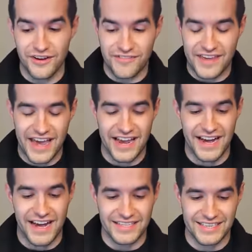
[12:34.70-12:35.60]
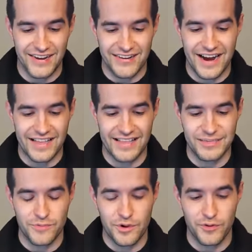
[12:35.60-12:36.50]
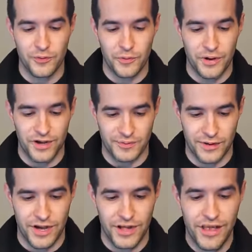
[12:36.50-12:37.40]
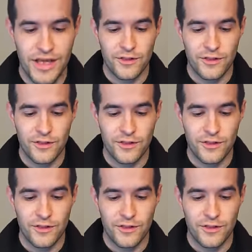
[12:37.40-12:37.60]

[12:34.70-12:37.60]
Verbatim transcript: of Chaos. All right, that's a beautiful one as well.